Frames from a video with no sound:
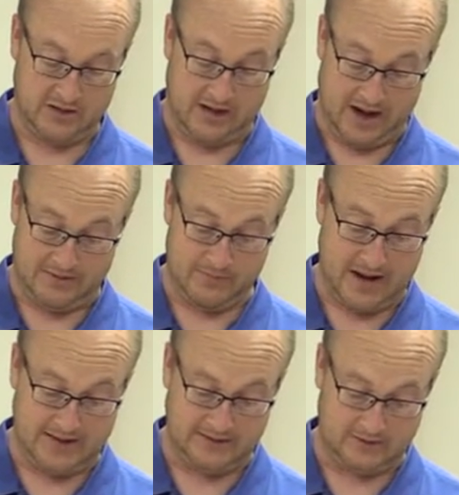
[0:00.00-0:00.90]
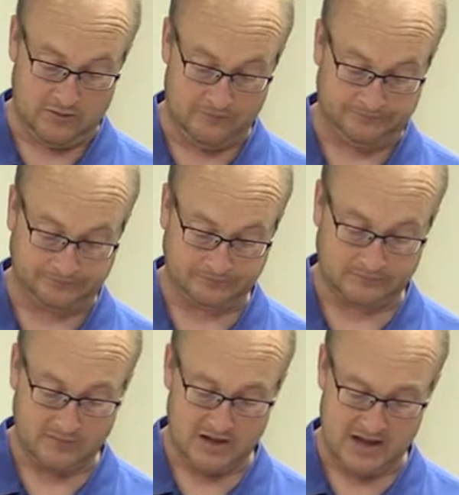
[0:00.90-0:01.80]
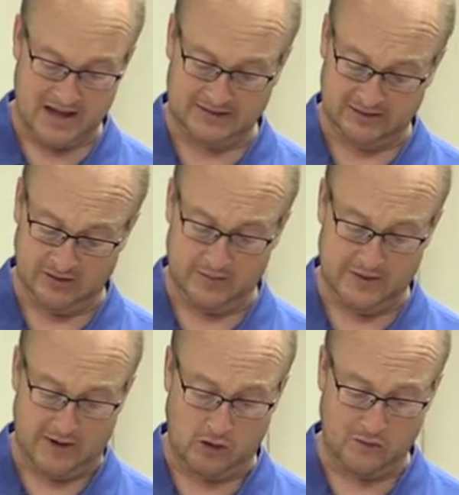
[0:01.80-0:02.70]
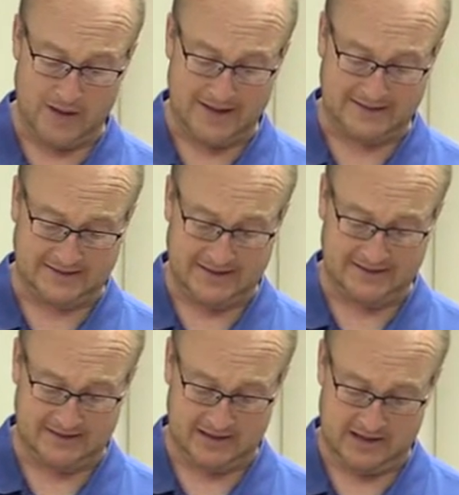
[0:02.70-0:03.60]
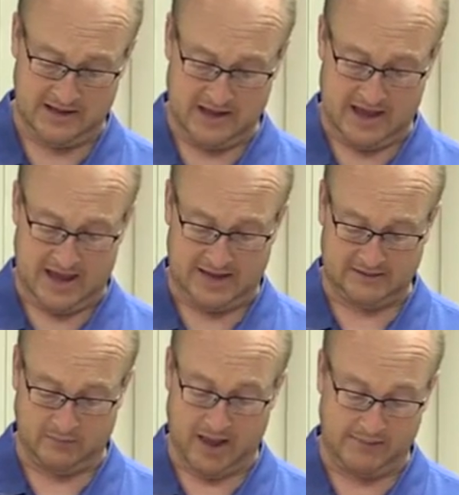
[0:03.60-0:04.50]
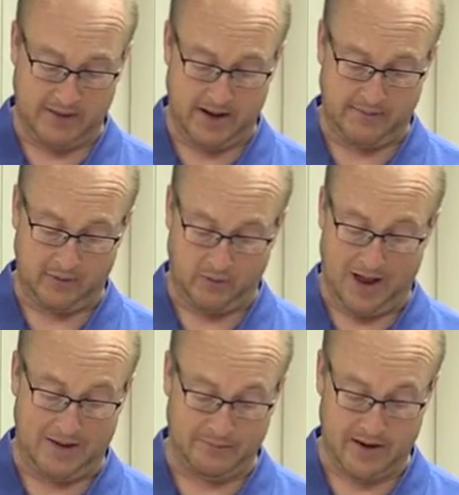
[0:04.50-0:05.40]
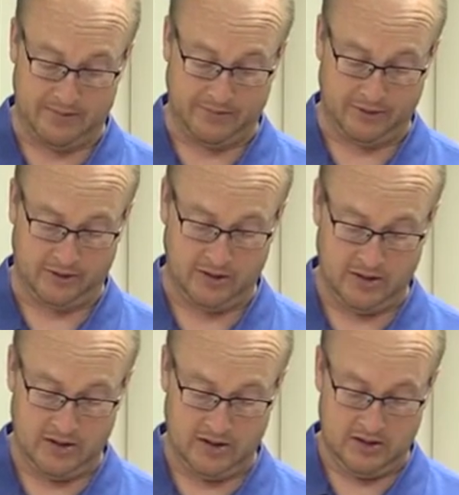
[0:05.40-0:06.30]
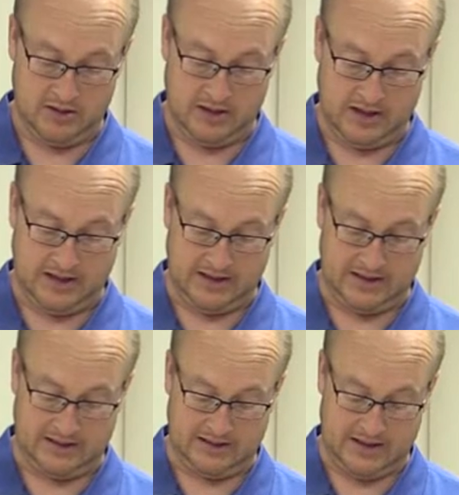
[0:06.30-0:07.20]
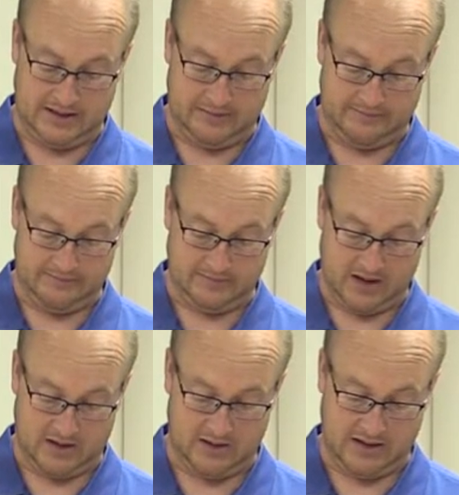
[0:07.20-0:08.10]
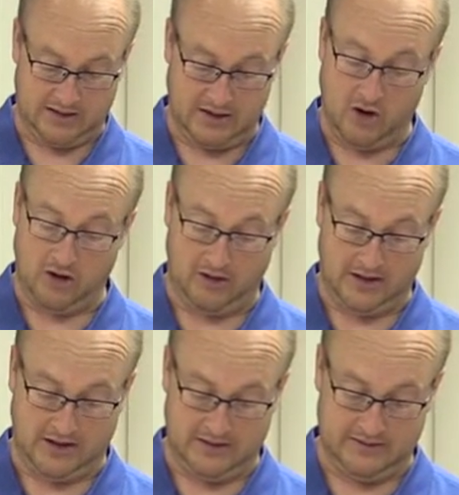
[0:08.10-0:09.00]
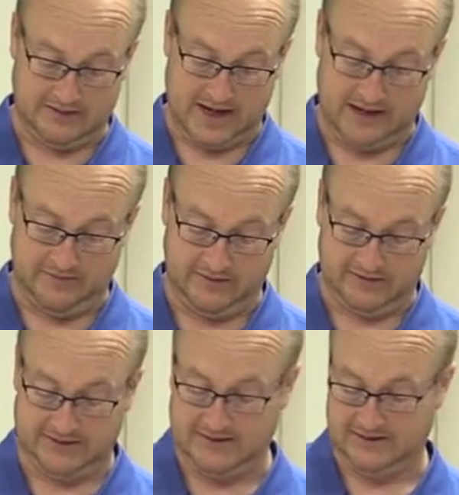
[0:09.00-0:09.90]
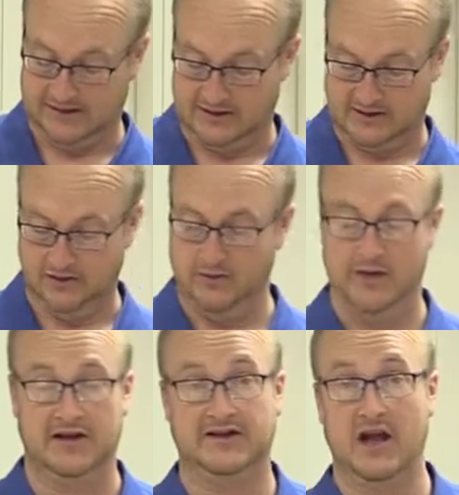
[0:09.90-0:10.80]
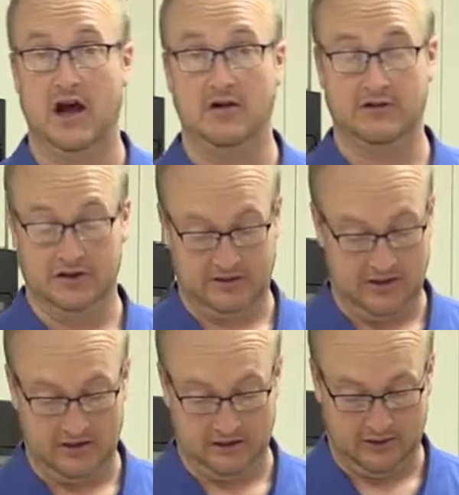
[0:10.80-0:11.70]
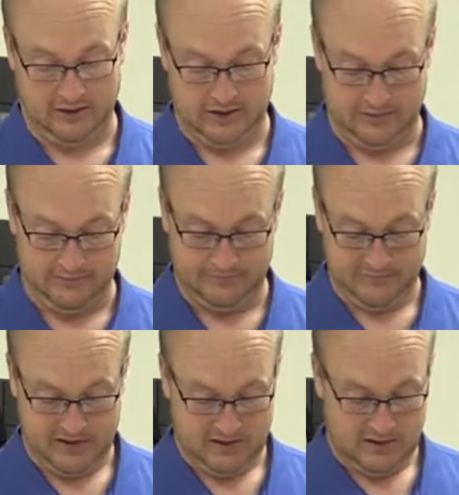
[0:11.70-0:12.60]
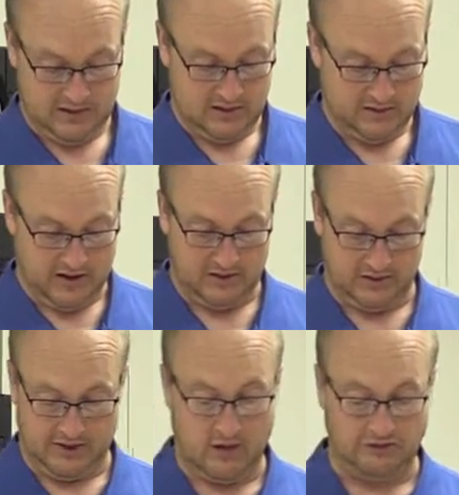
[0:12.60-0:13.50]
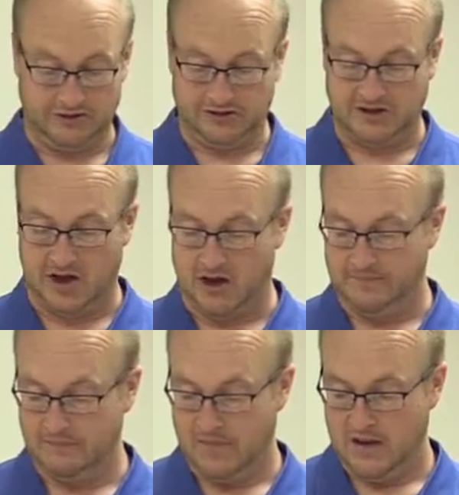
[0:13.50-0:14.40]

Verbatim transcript: dried basil, has a little bit of Old Bay season, has black pepper, white pepper, and um, and garlic inside of this season. A little bit of salt, just regular um, regular kosher salt.